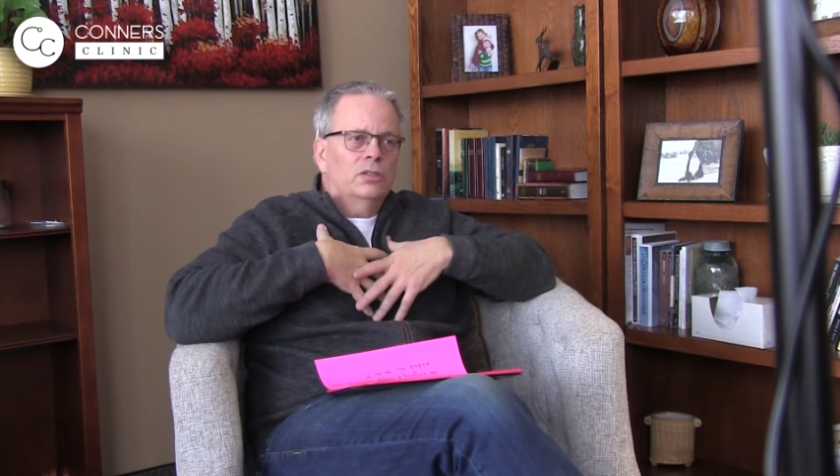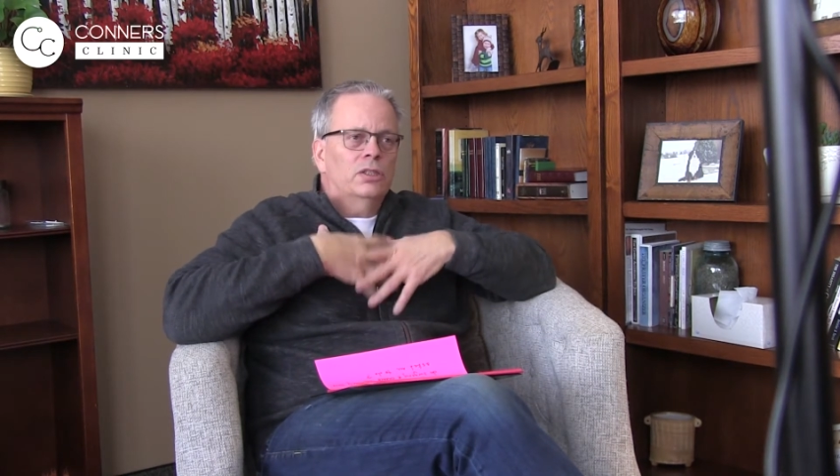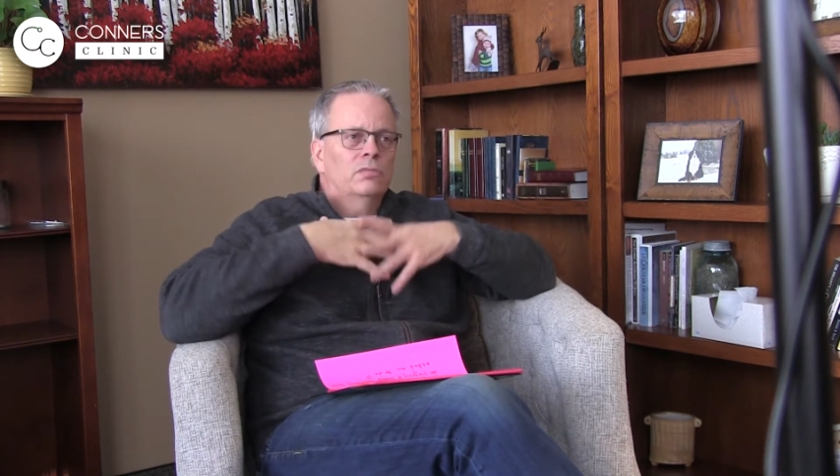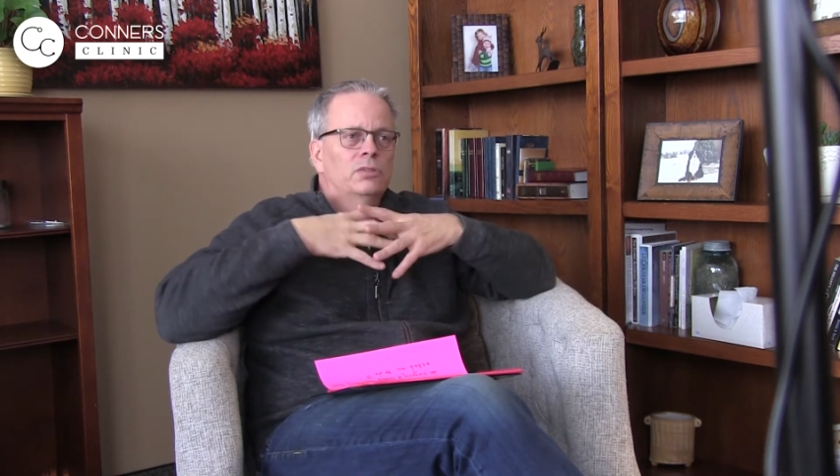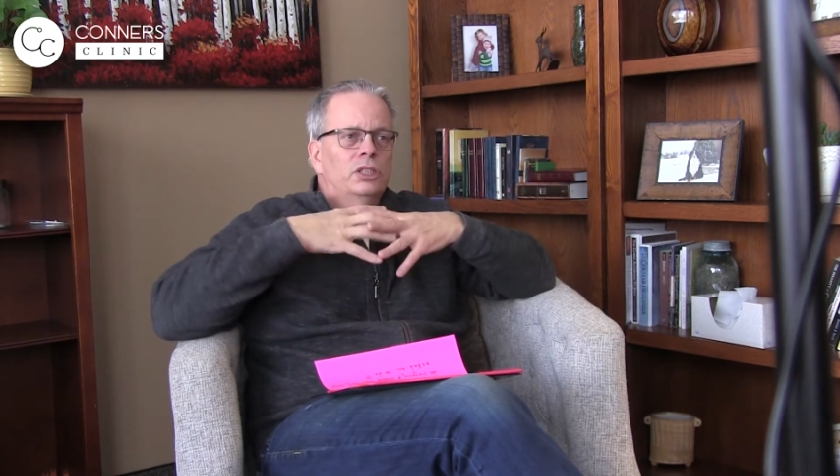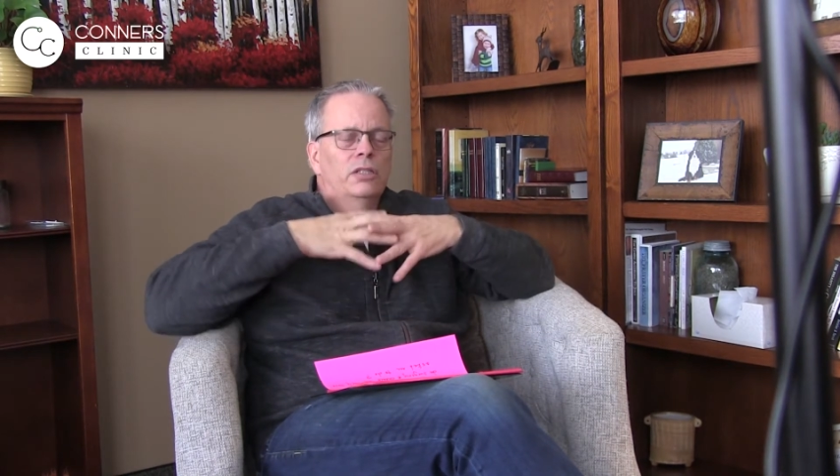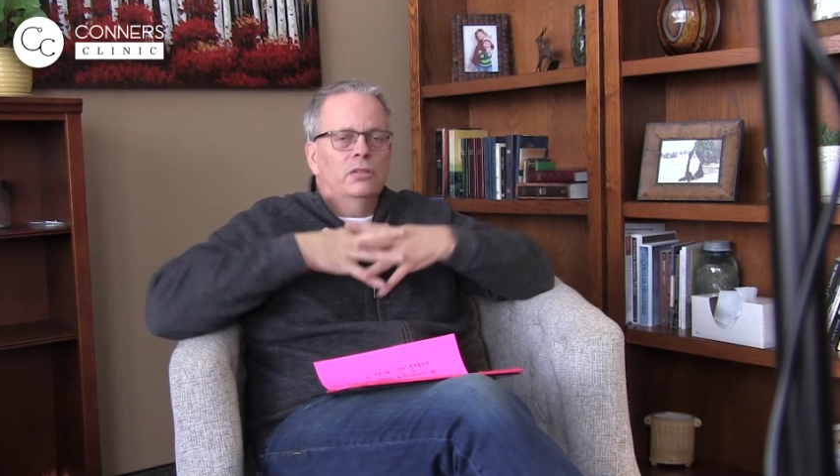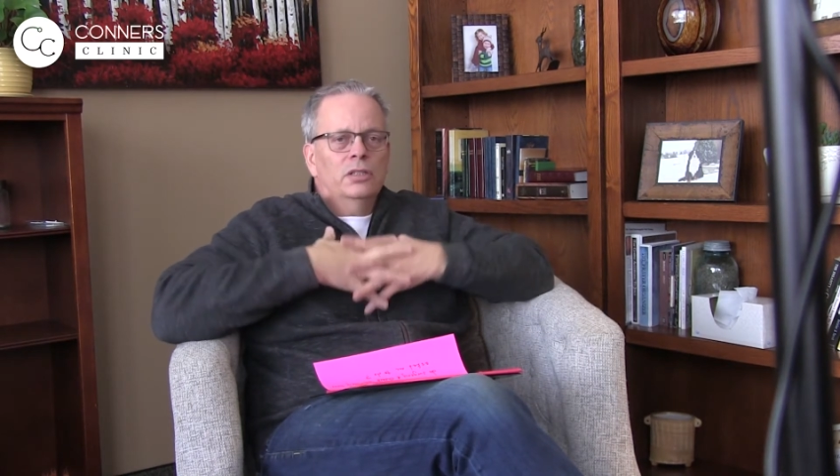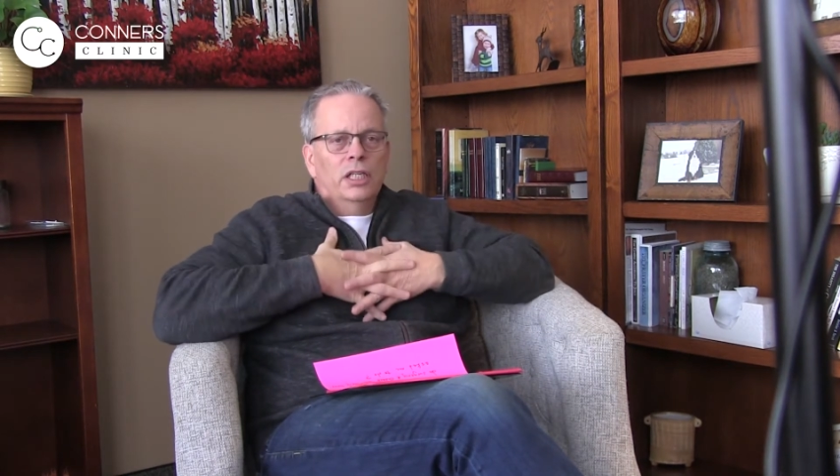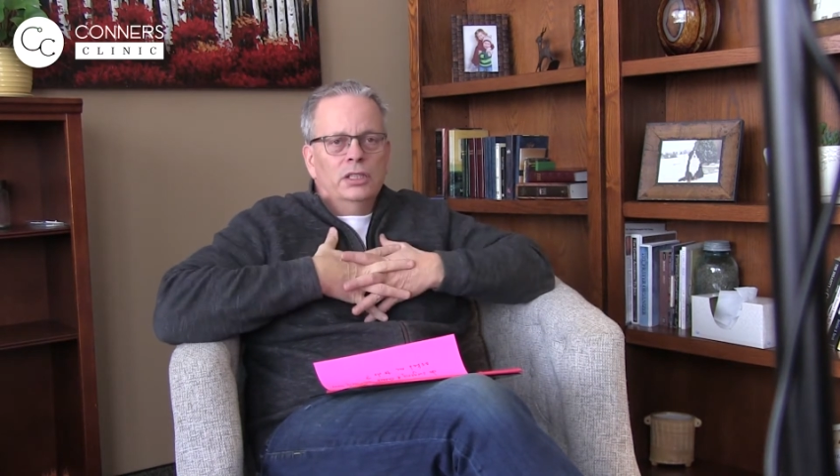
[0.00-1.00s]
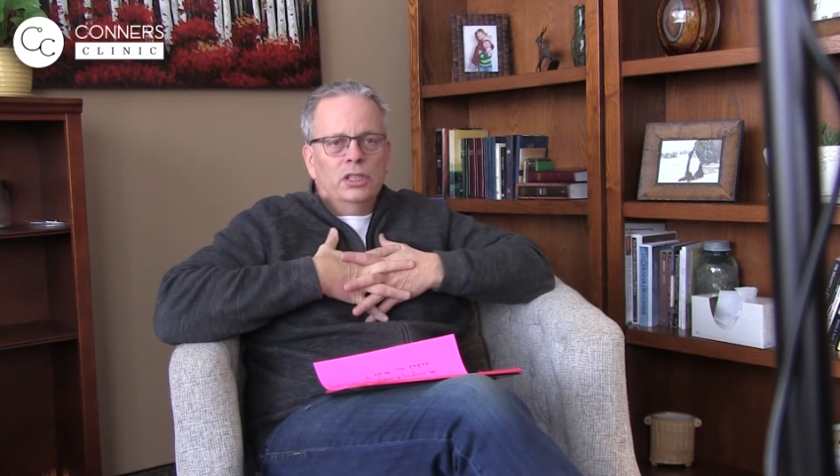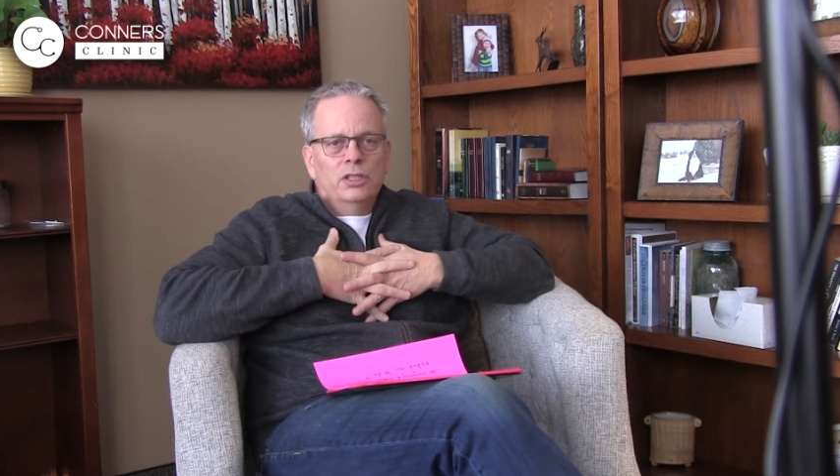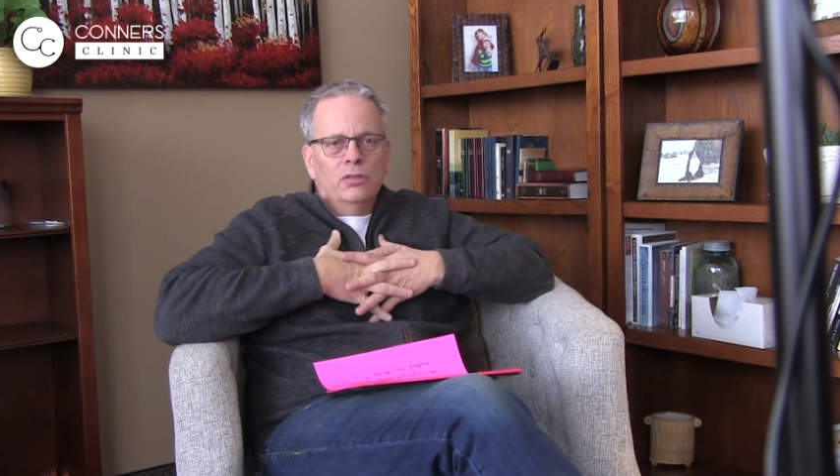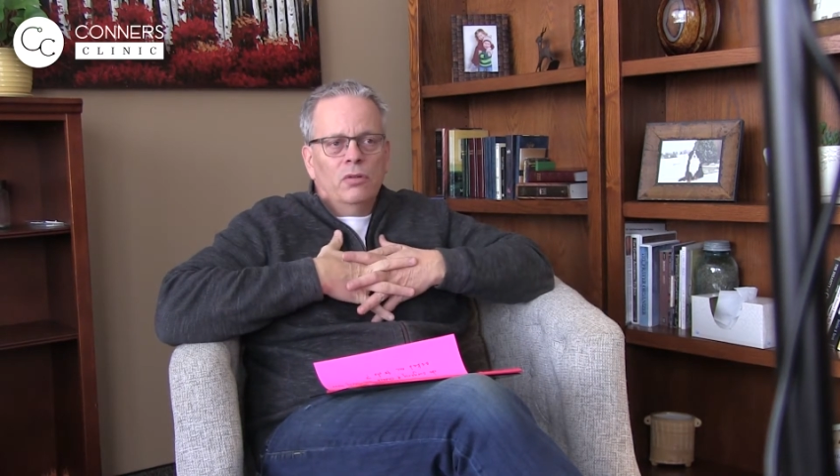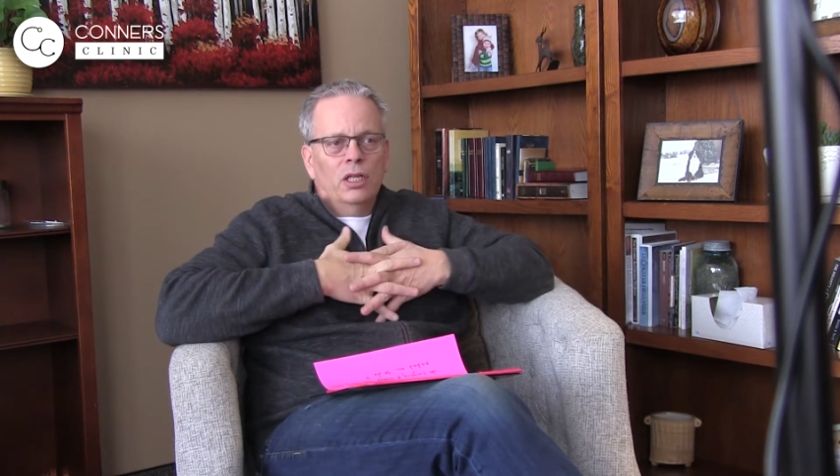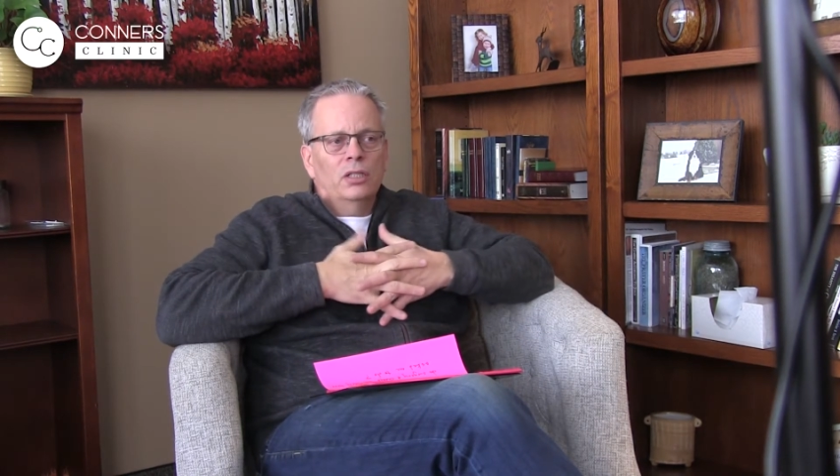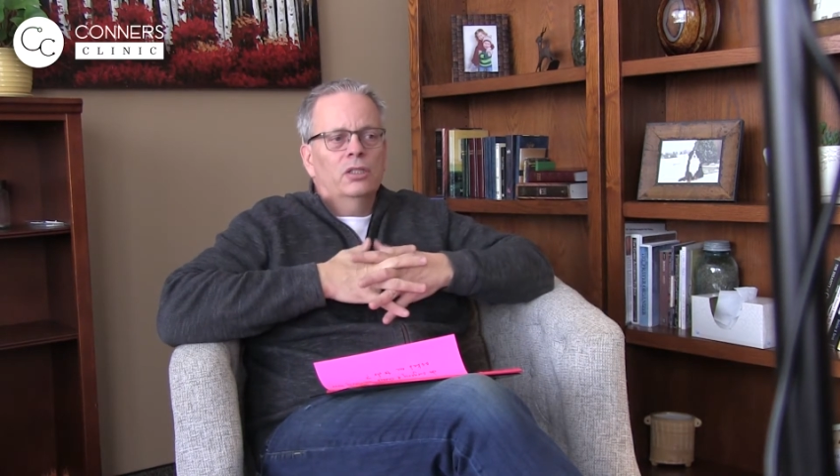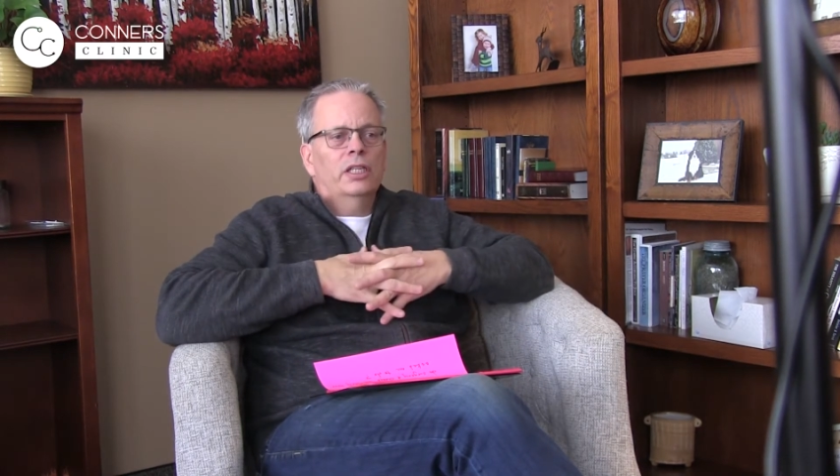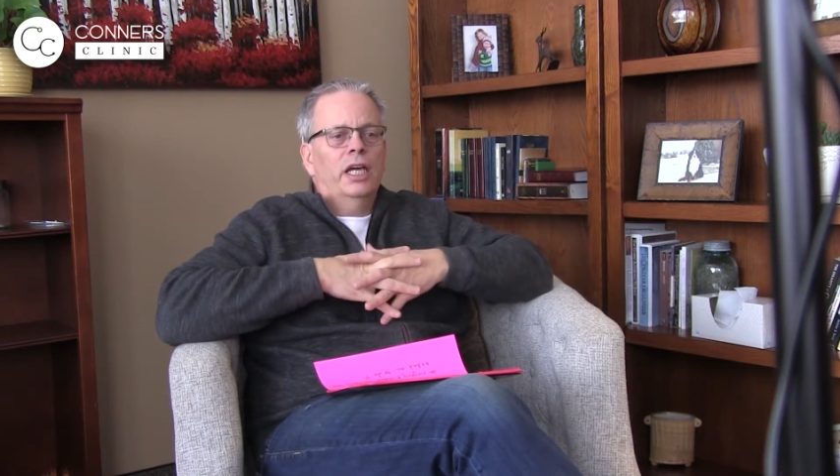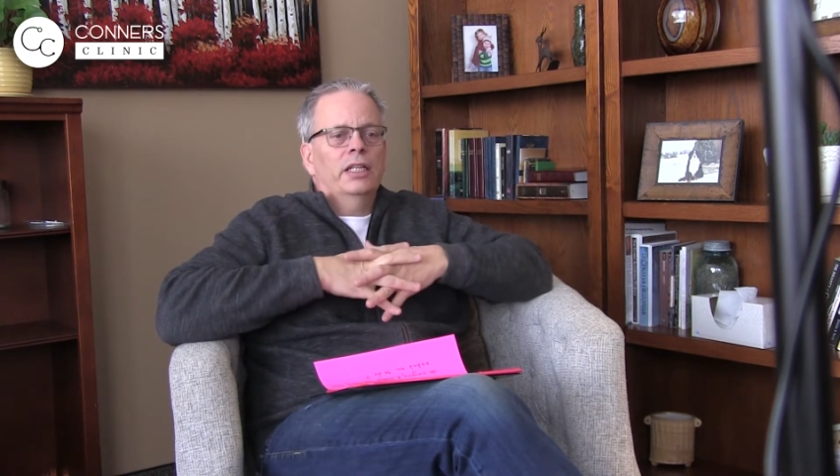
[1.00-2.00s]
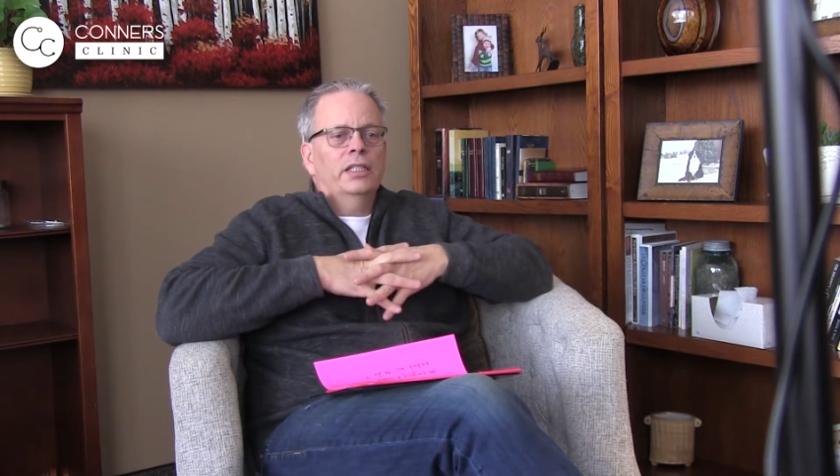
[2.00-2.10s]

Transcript: some general things that you want to look at